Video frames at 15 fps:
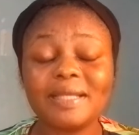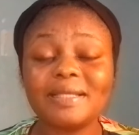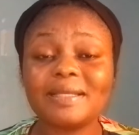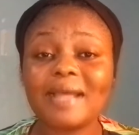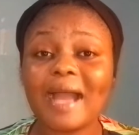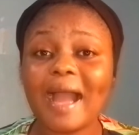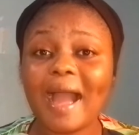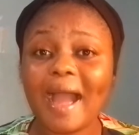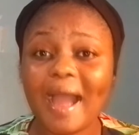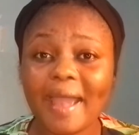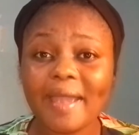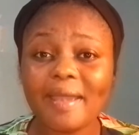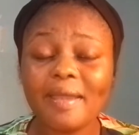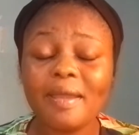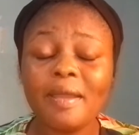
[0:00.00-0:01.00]
is
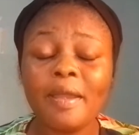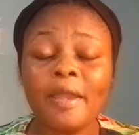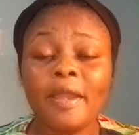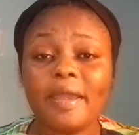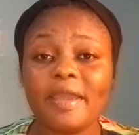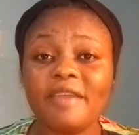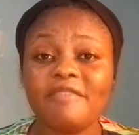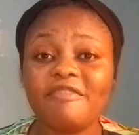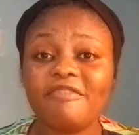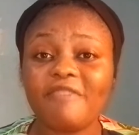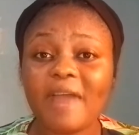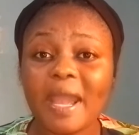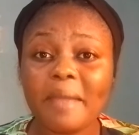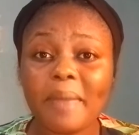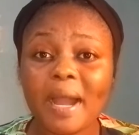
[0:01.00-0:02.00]
high in
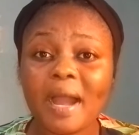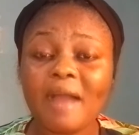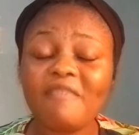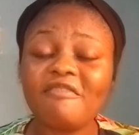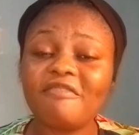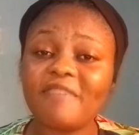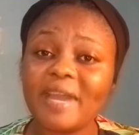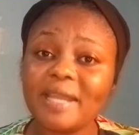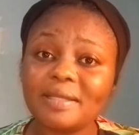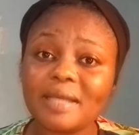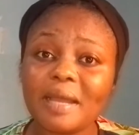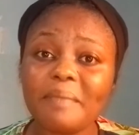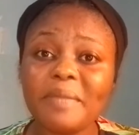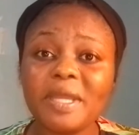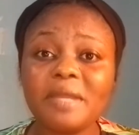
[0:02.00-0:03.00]
fiber,
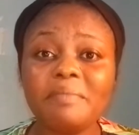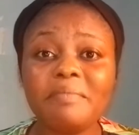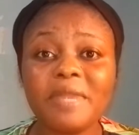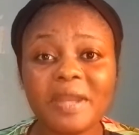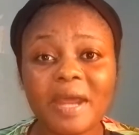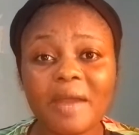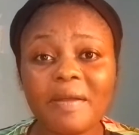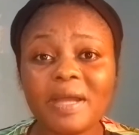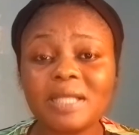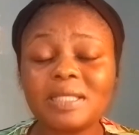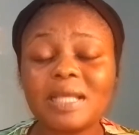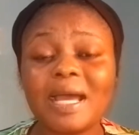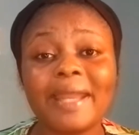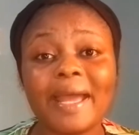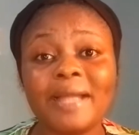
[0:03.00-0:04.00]
vitamin, minerals,
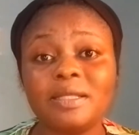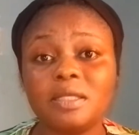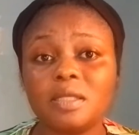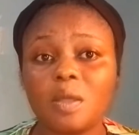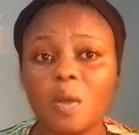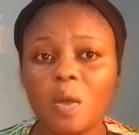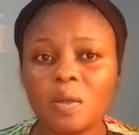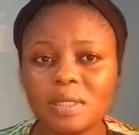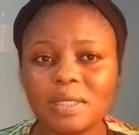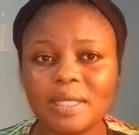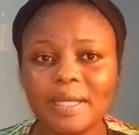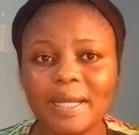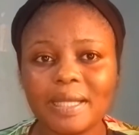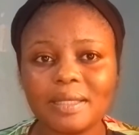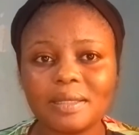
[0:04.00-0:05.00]
and
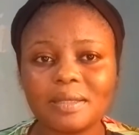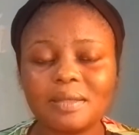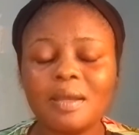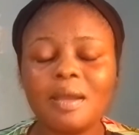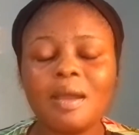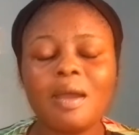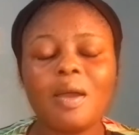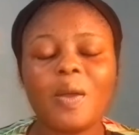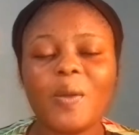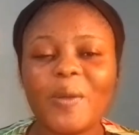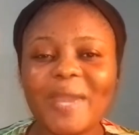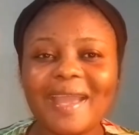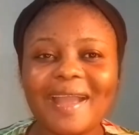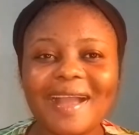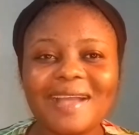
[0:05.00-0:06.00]
antioxidants.
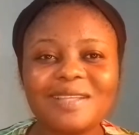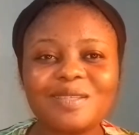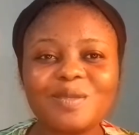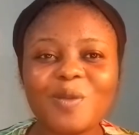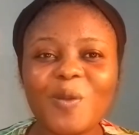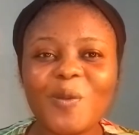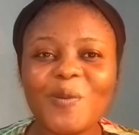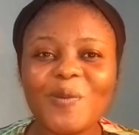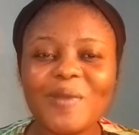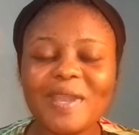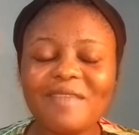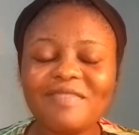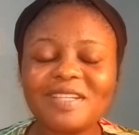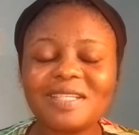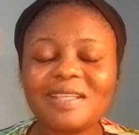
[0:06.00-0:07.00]
Okay guys, so
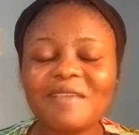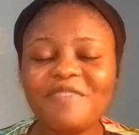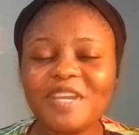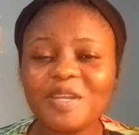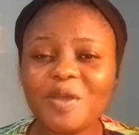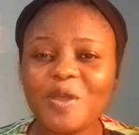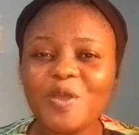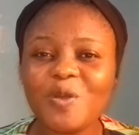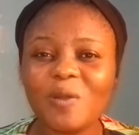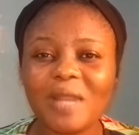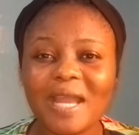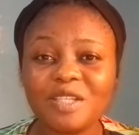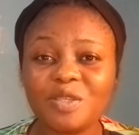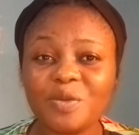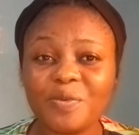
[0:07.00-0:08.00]
if it is a video you would
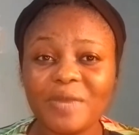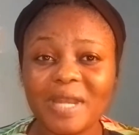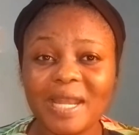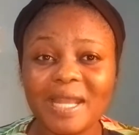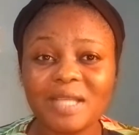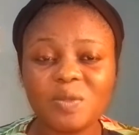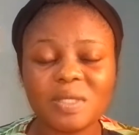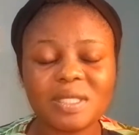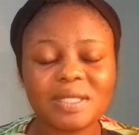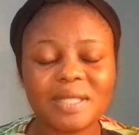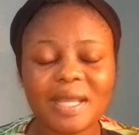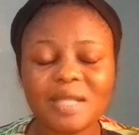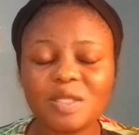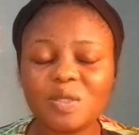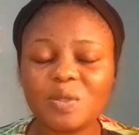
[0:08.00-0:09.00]
like to relate with,
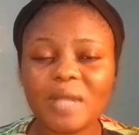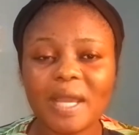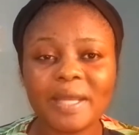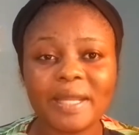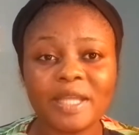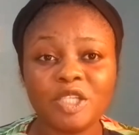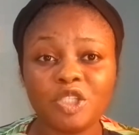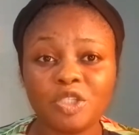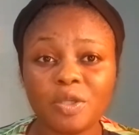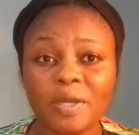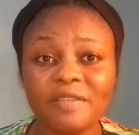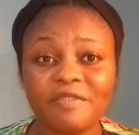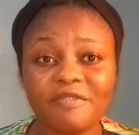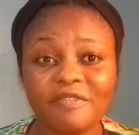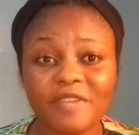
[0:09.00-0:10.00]
stay tuned and enjoy
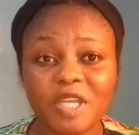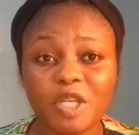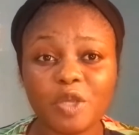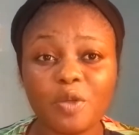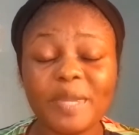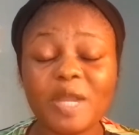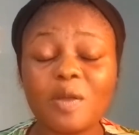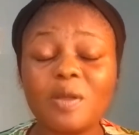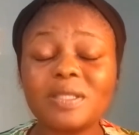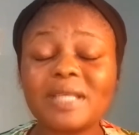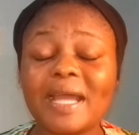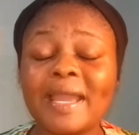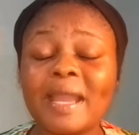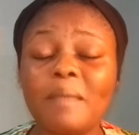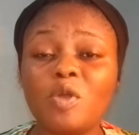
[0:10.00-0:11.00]
the video because
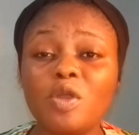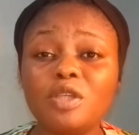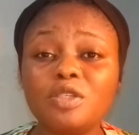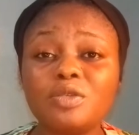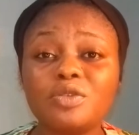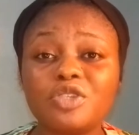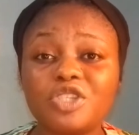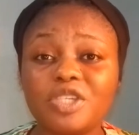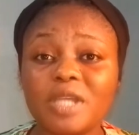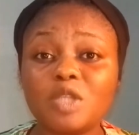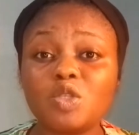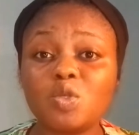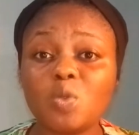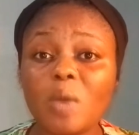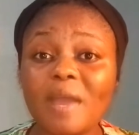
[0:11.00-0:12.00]
I am going to share
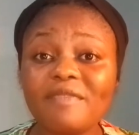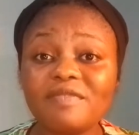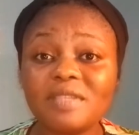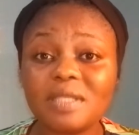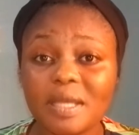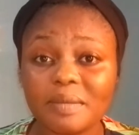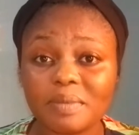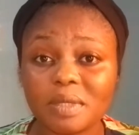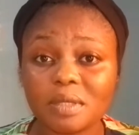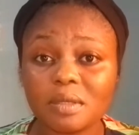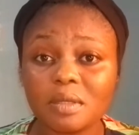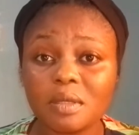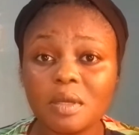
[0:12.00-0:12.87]
12 tips,